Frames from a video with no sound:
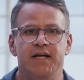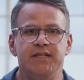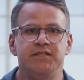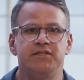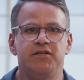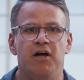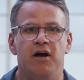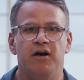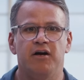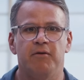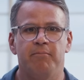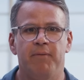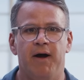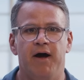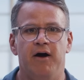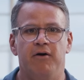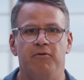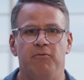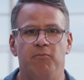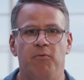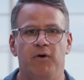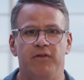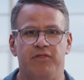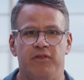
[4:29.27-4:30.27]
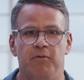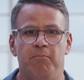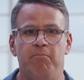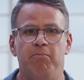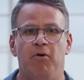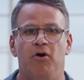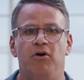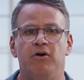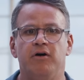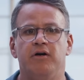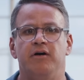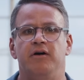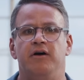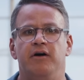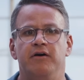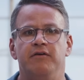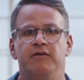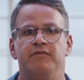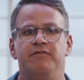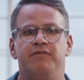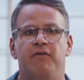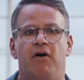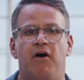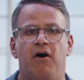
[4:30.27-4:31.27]
So let's talk about what the bulk
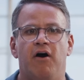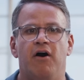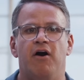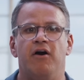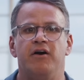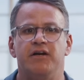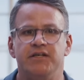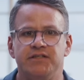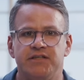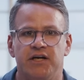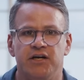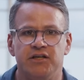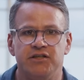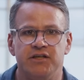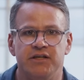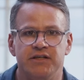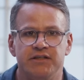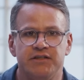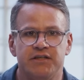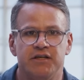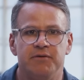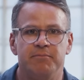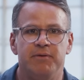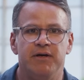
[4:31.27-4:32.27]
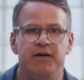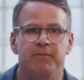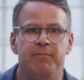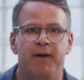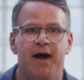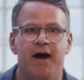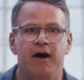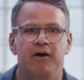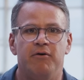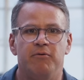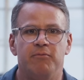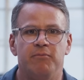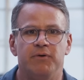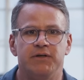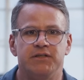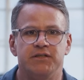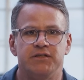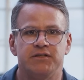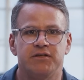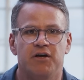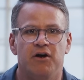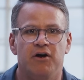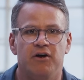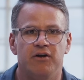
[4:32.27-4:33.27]
of our discussion is going to be about,
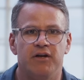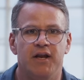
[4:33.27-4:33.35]
which is